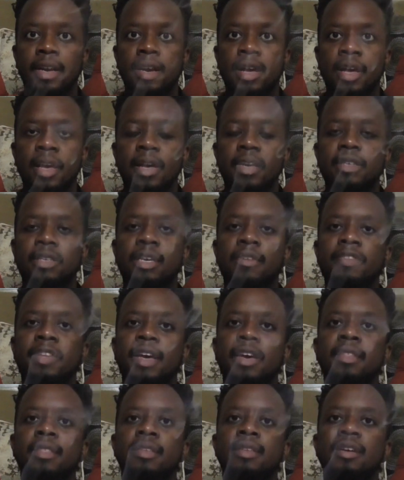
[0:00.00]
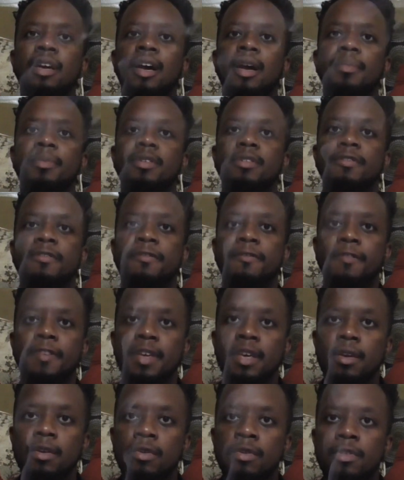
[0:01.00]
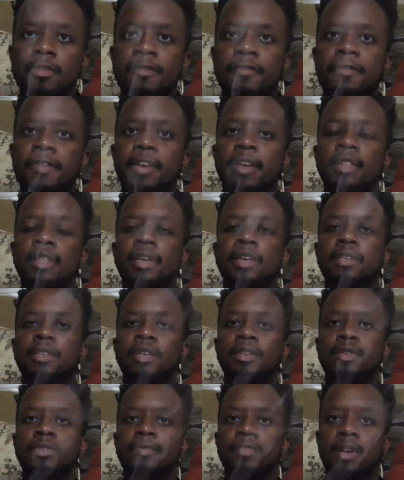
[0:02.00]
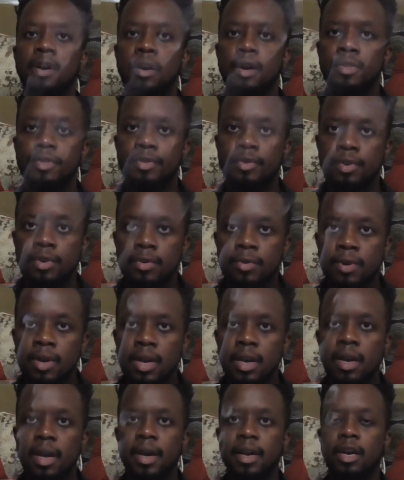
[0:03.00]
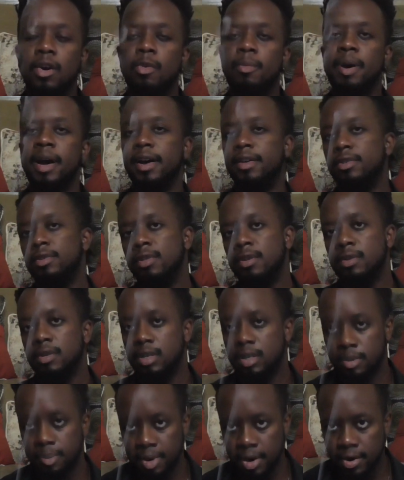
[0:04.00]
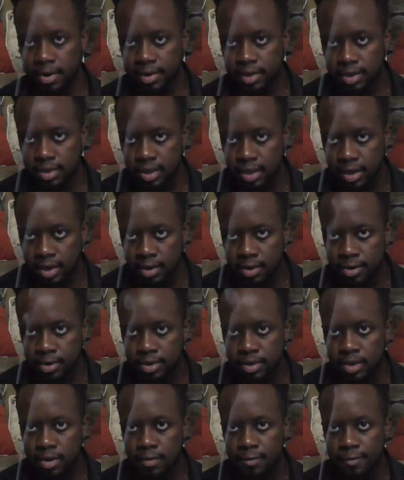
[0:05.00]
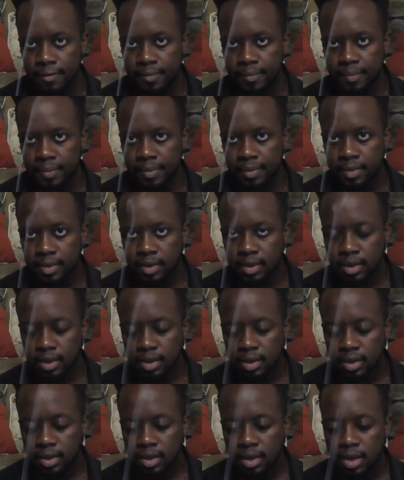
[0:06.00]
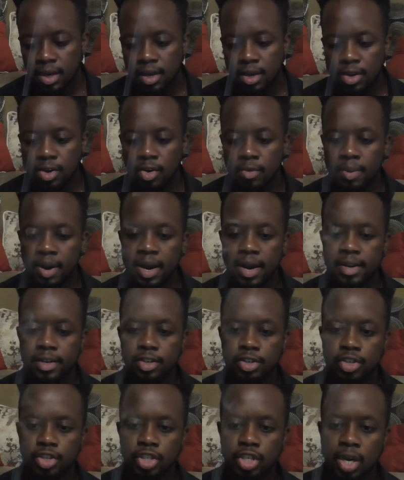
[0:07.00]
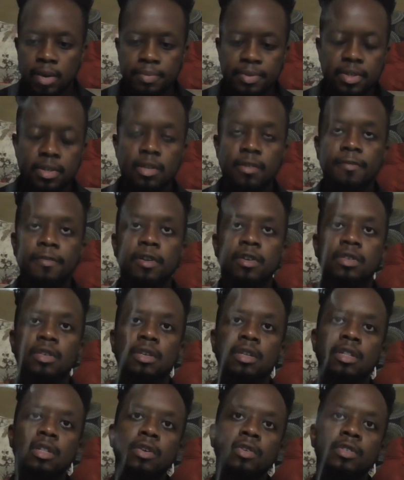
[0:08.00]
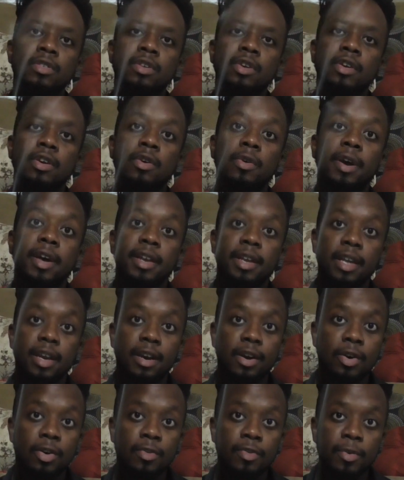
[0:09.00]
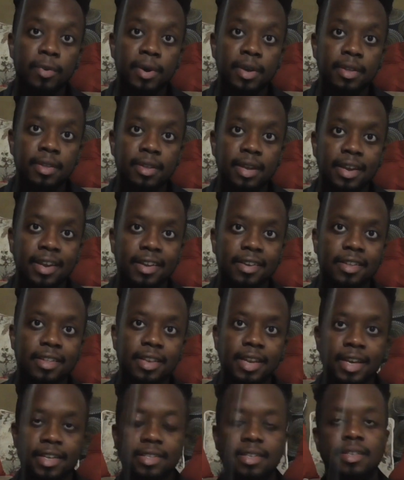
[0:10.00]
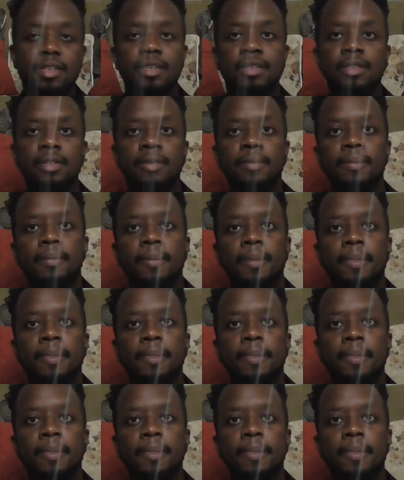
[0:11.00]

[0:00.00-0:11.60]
Instead of taking the time to feel the feelings that you've gone through and go back through those experiences to heal yourself, your mind jumps to the first conclusion so you can go ahead and get it over with and get to the next decision.